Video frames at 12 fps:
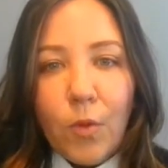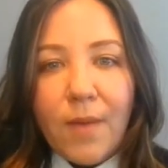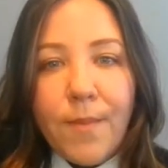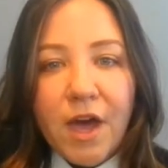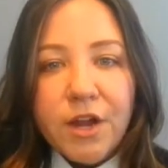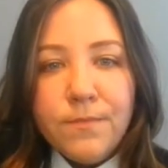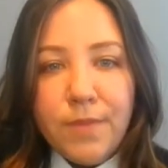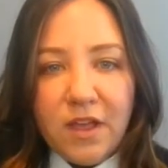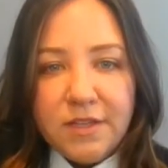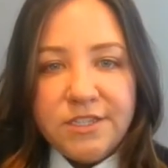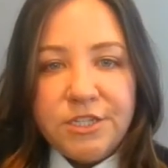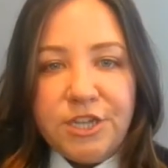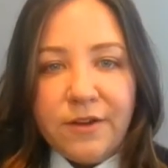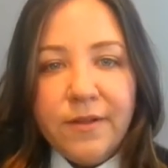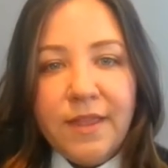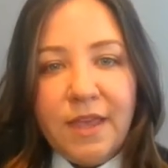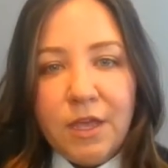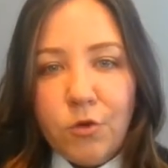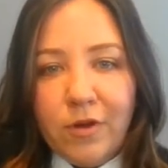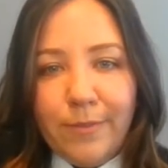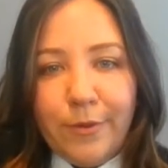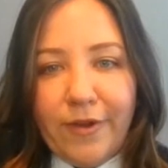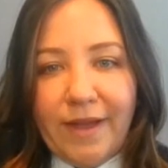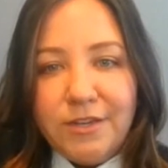While modern bonds generally
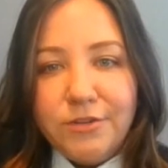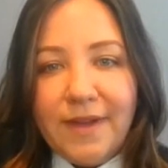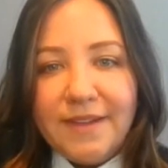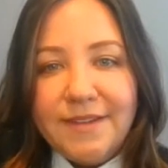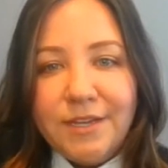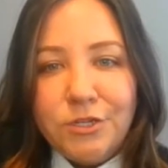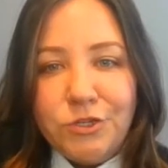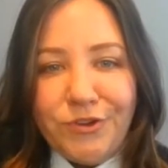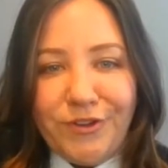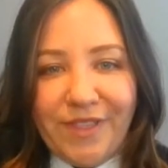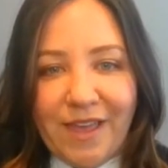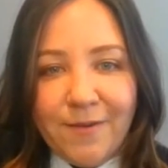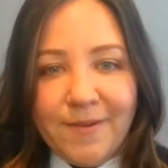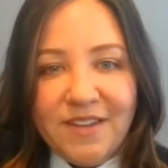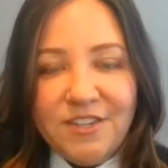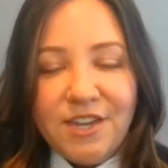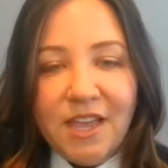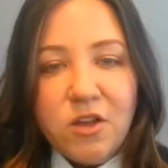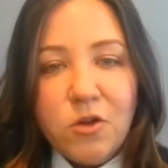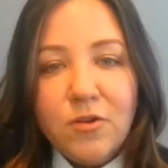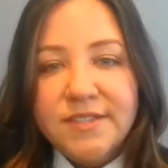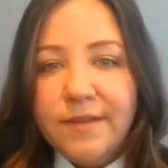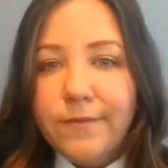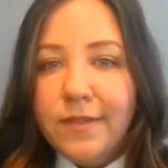incorporate direct and control language, and
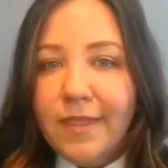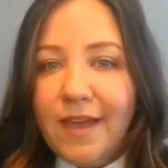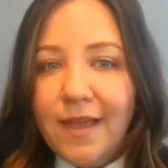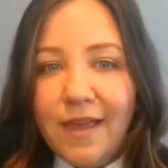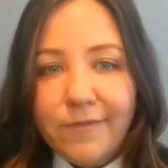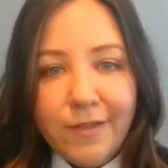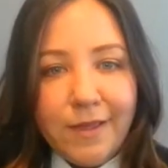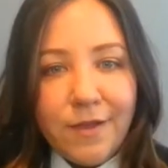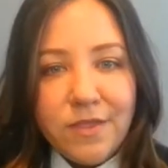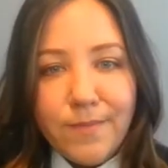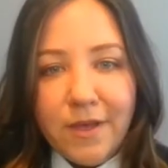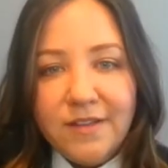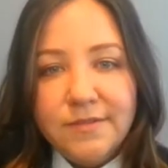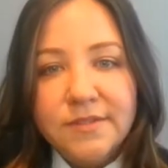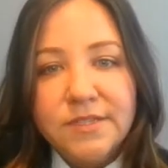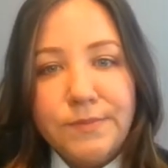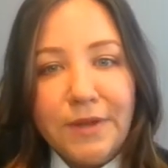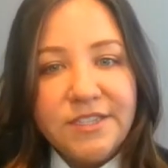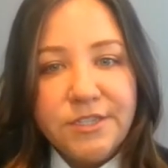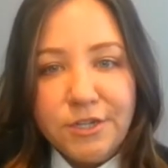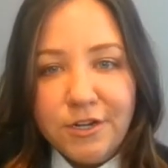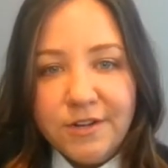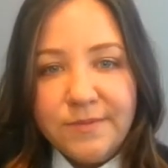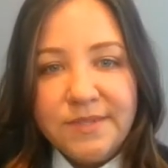courts have relied heavily on the bond's express
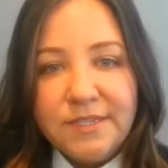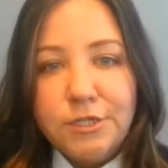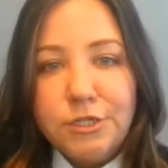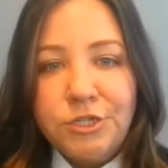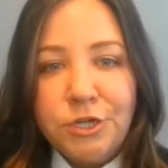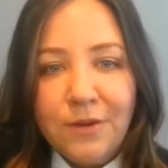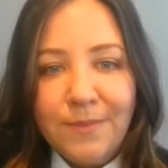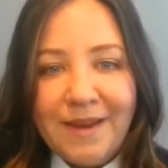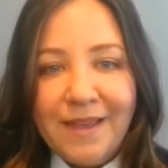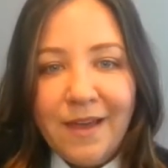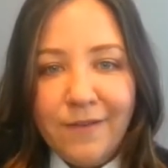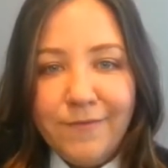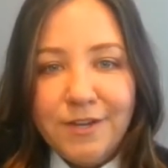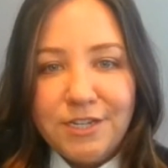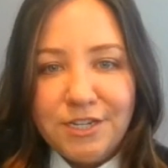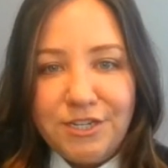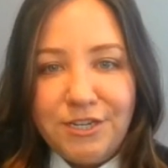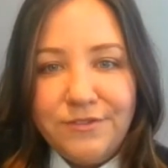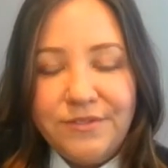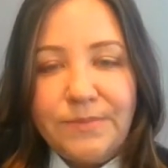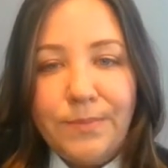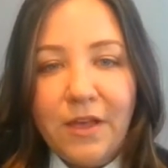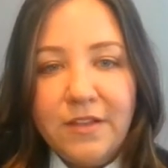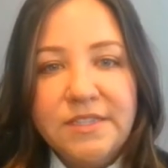terms in determining coverage issues,
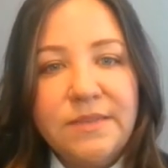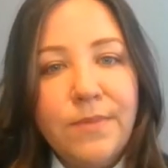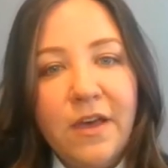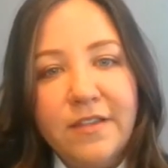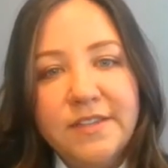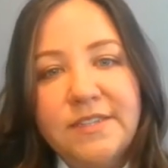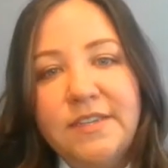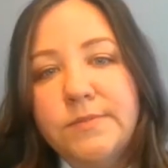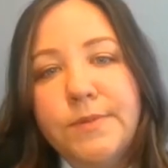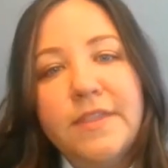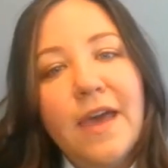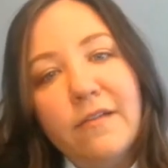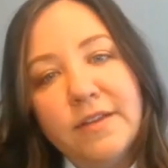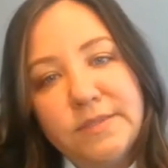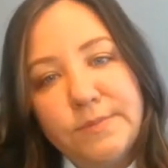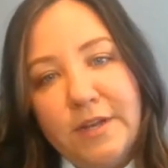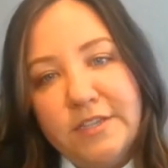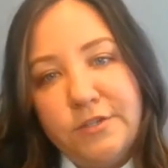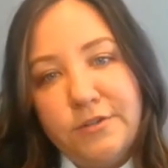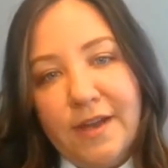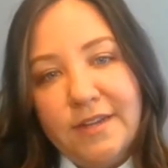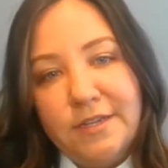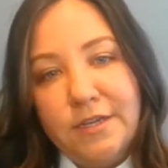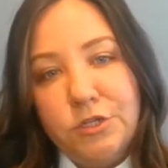bonds and policies without express
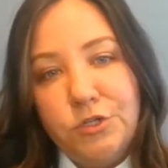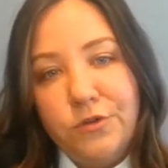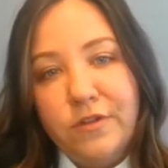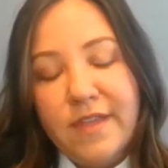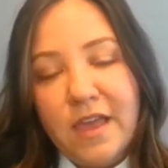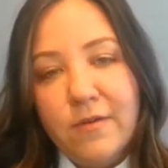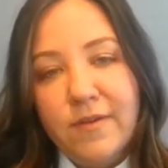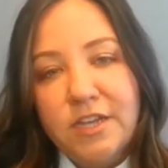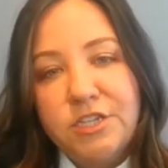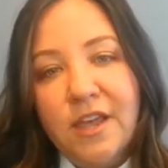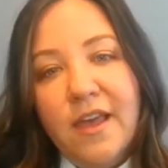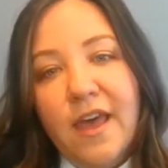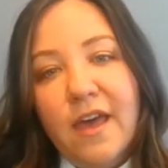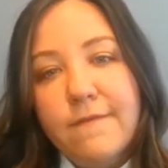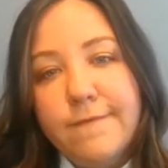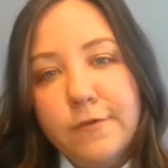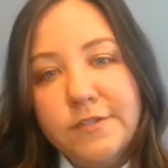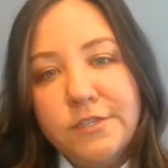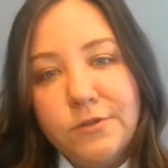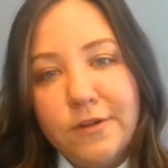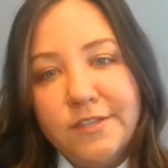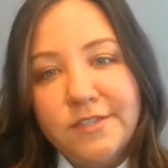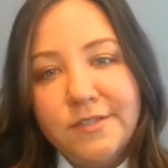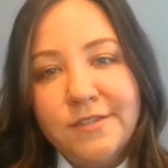direct and control language have forced
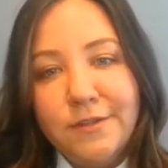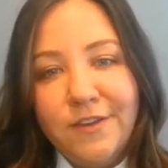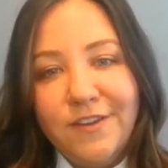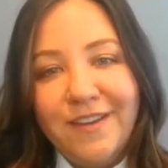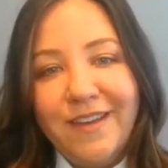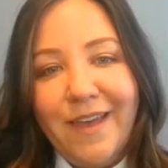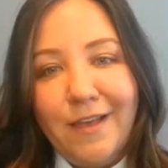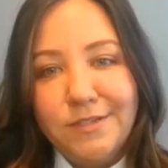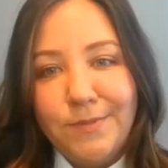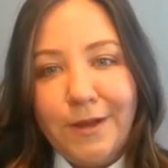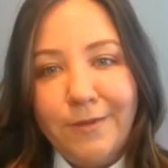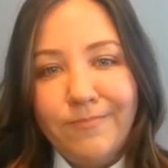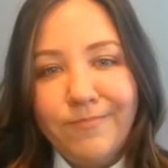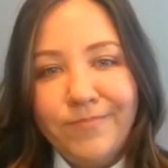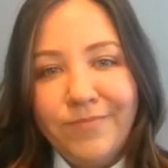courts to look elsewhere,